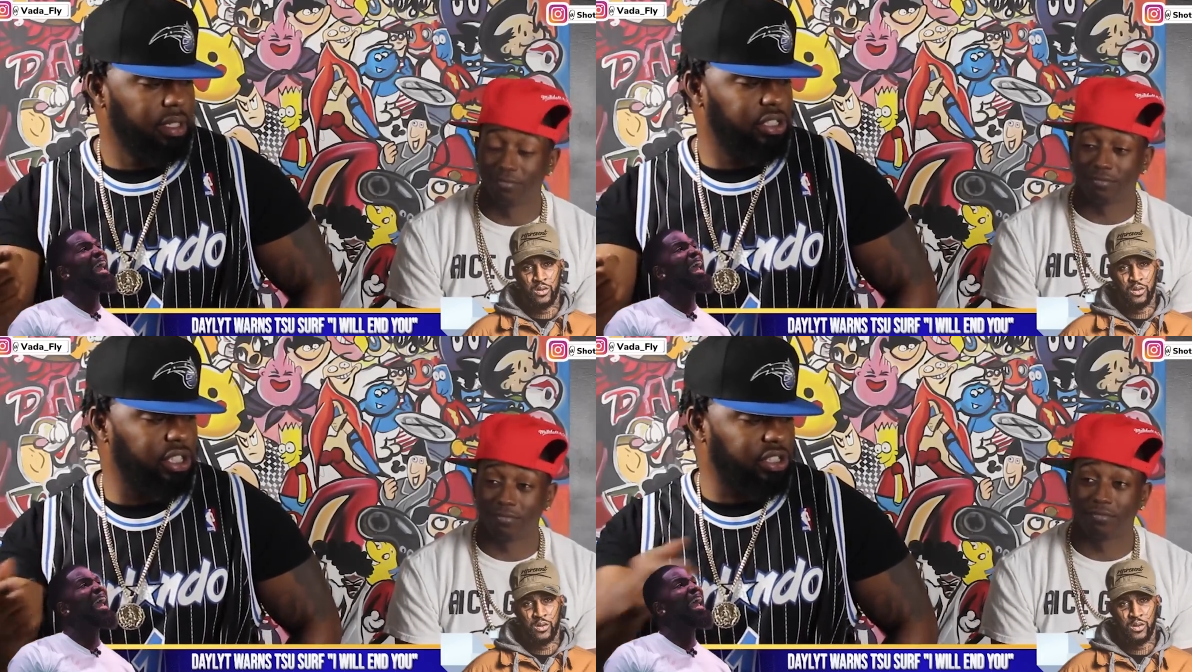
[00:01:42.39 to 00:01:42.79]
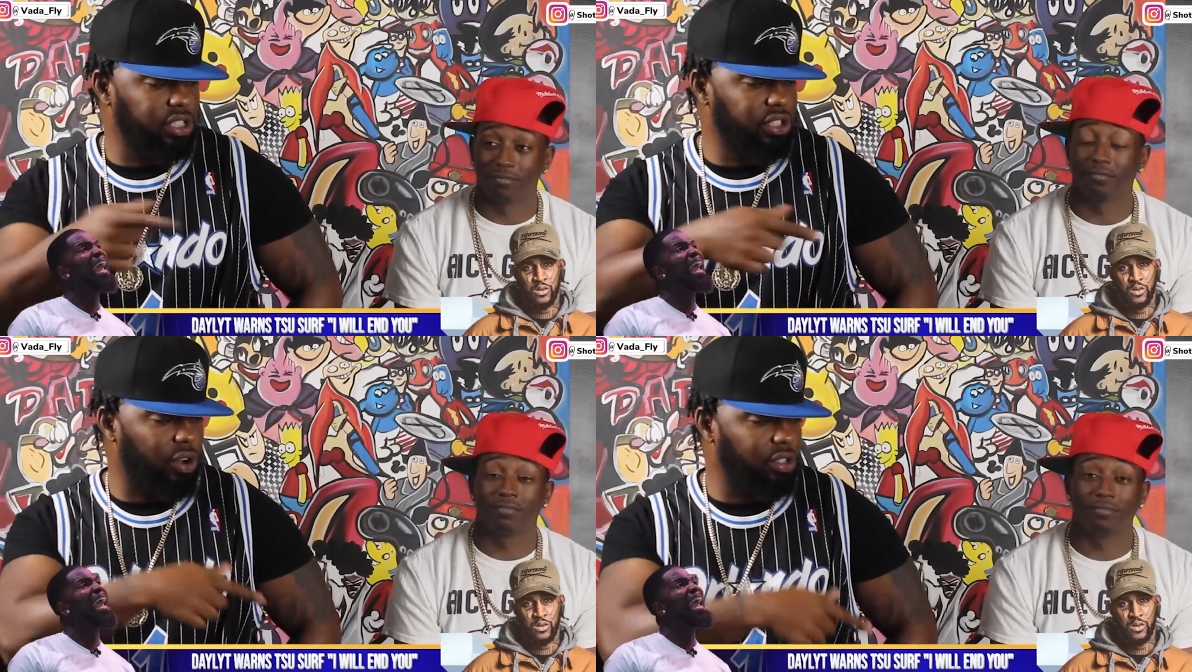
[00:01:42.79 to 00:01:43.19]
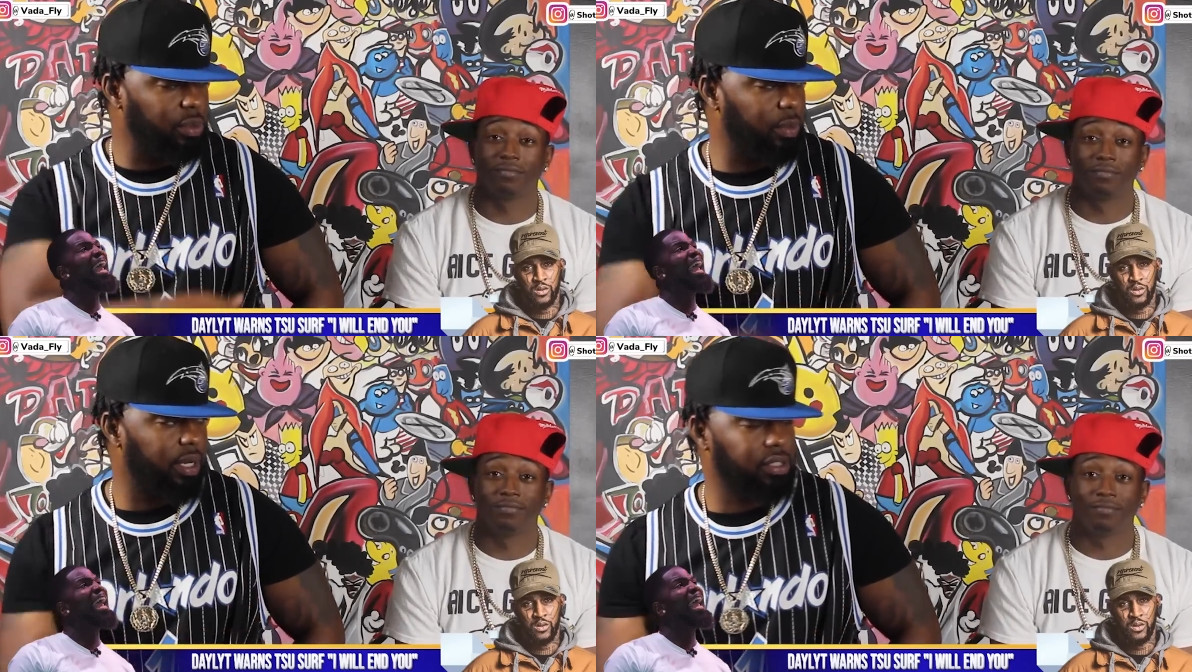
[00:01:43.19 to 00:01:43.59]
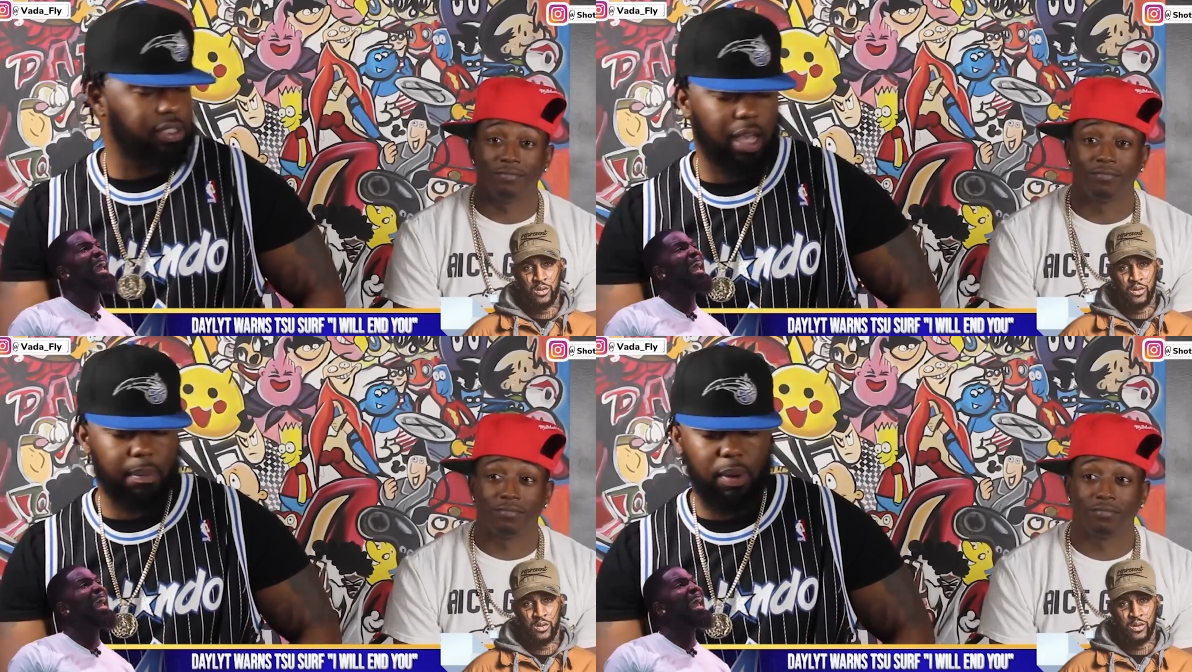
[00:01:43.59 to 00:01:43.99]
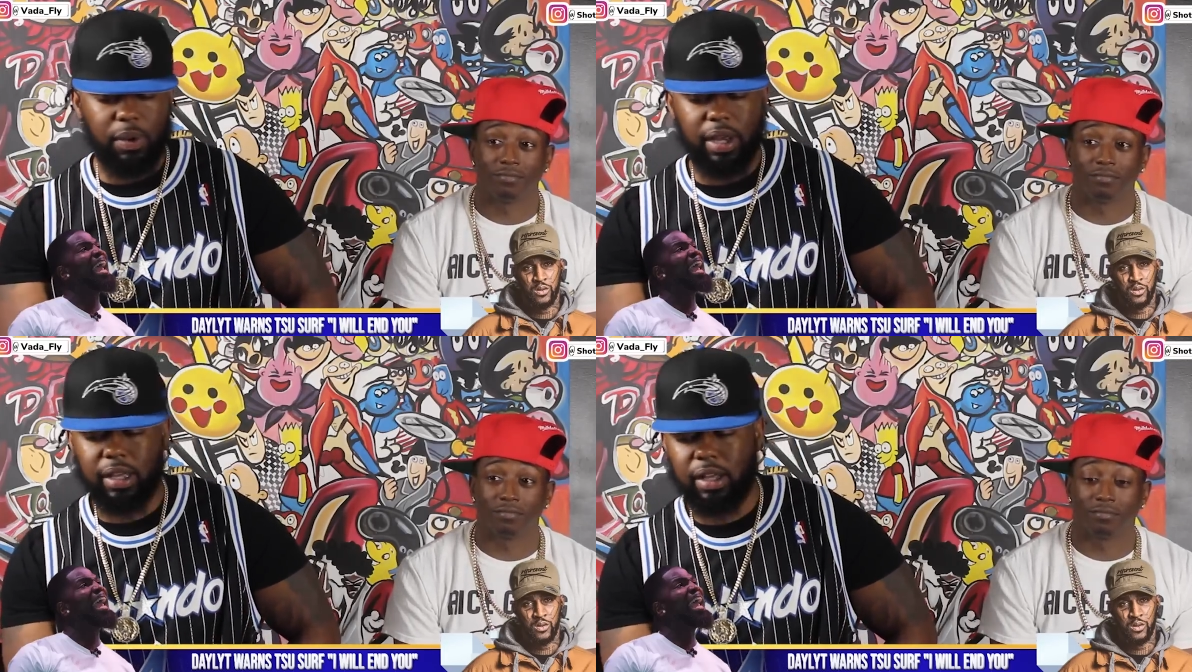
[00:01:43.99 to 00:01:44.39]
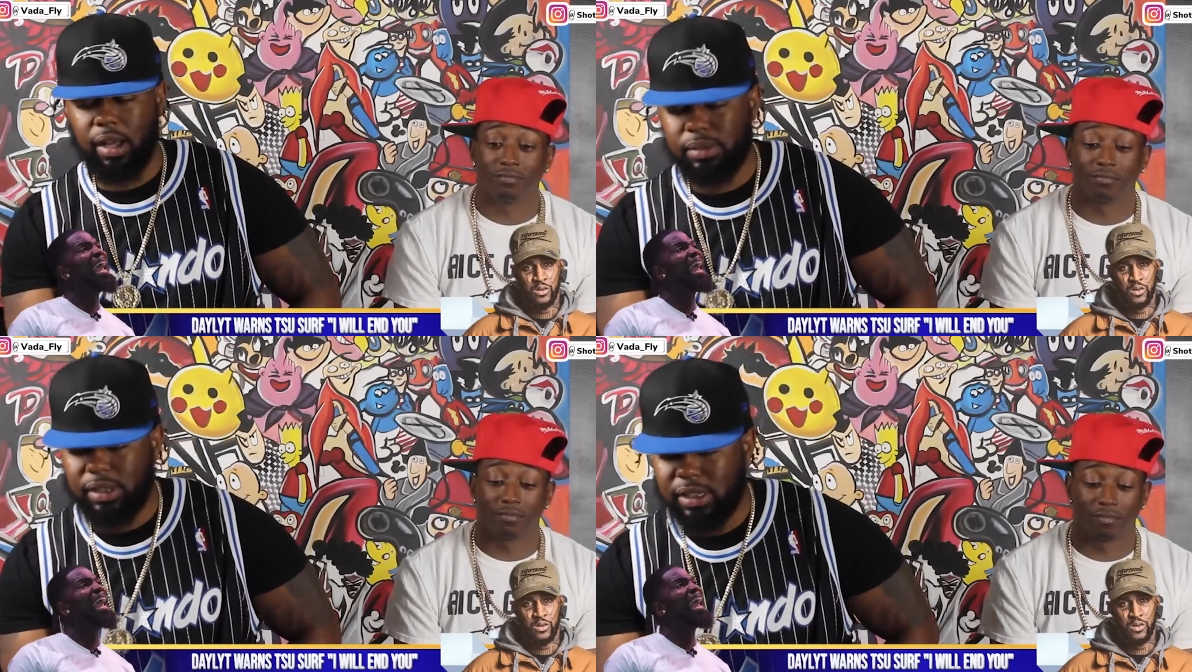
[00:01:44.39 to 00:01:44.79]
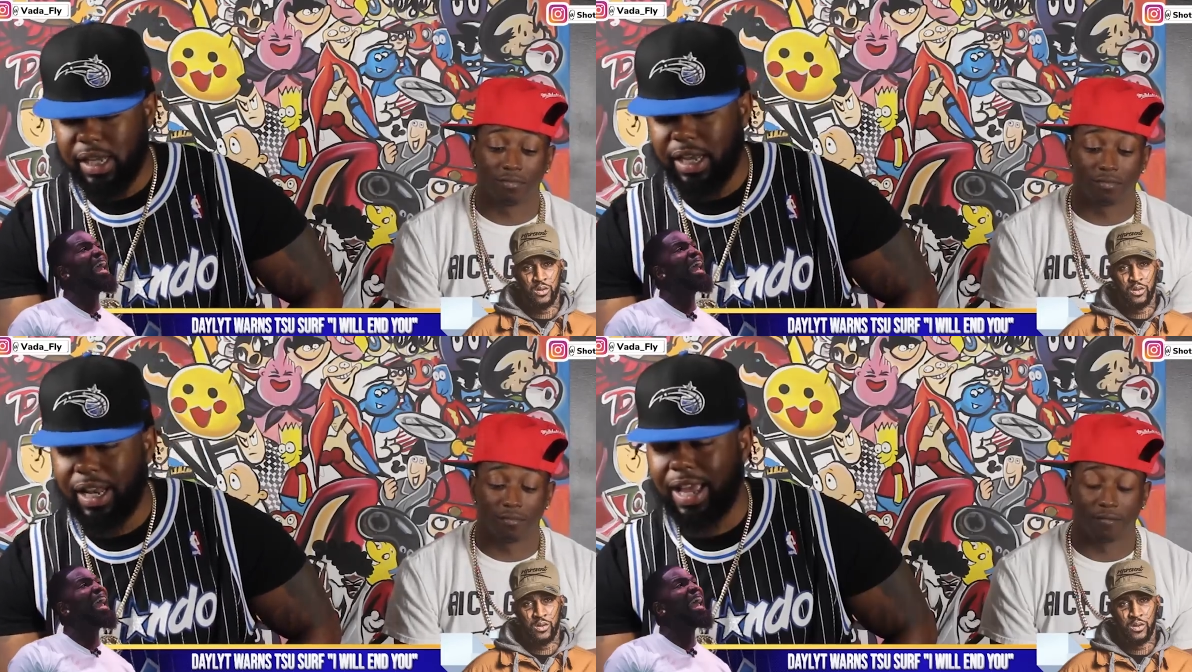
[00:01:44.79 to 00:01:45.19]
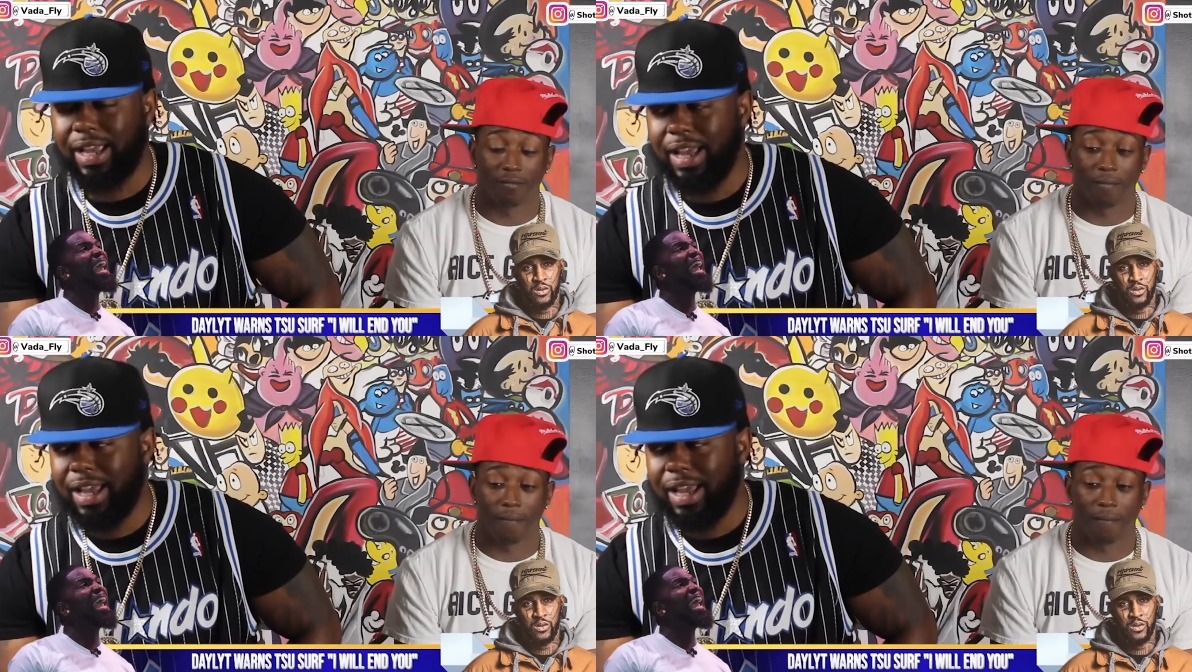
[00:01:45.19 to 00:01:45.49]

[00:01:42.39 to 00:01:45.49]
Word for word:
Speaker 1: just to talk someone else down. But when it comes to Daylyt,